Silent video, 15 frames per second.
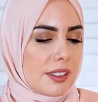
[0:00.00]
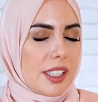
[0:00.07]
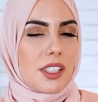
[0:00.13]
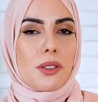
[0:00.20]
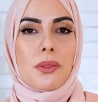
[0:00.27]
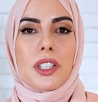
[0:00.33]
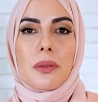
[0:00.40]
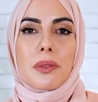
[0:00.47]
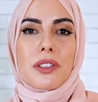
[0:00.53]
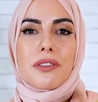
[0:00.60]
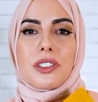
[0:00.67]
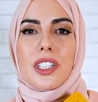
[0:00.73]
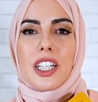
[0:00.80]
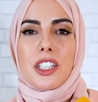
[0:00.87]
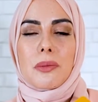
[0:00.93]
It's a really
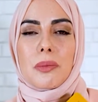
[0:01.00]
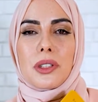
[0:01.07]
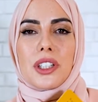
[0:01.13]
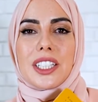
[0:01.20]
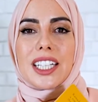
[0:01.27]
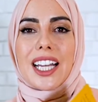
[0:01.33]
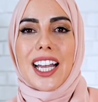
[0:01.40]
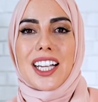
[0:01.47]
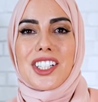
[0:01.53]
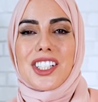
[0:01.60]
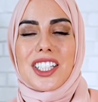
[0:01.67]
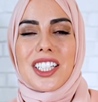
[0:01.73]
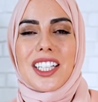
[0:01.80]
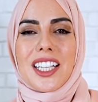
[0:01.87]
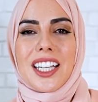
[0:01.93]
beautiful color book, and I
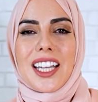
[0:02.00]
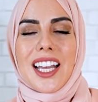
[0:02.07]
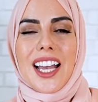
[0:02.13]
actually